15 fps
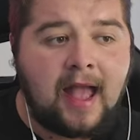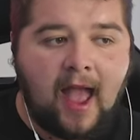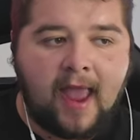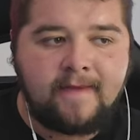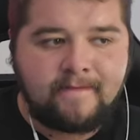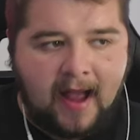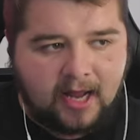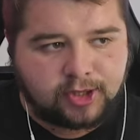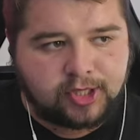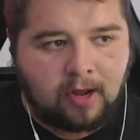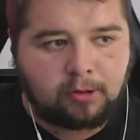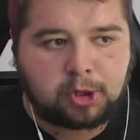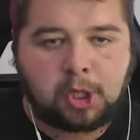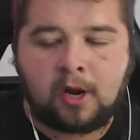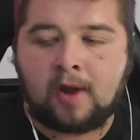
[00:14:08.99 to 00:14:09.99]
a maxed
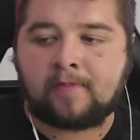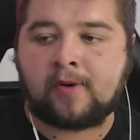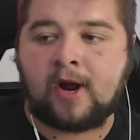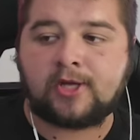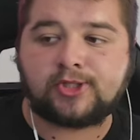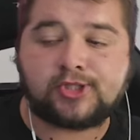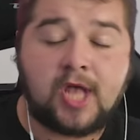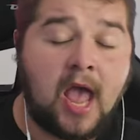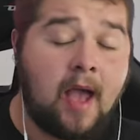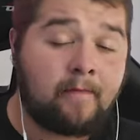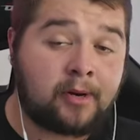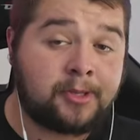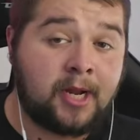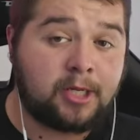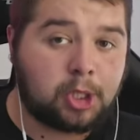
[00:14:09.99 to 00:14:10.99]
out trigger press,
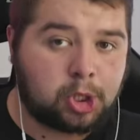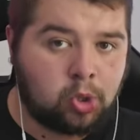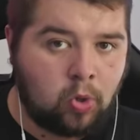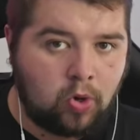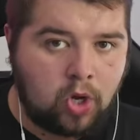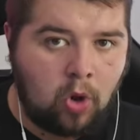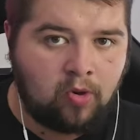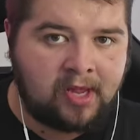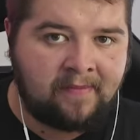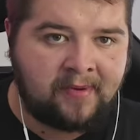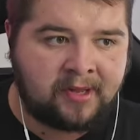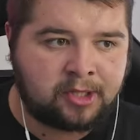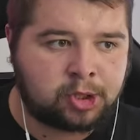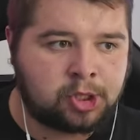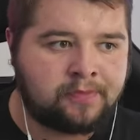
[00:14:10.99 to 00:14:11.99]
prevent short goalkeeper
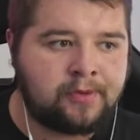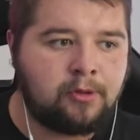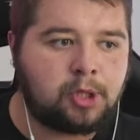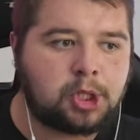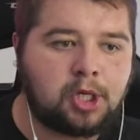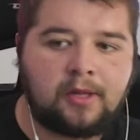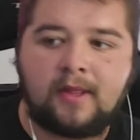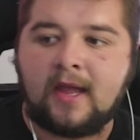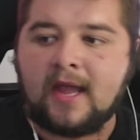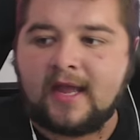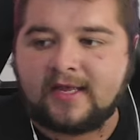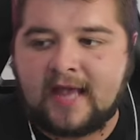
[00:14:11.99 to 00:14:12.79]
distribution,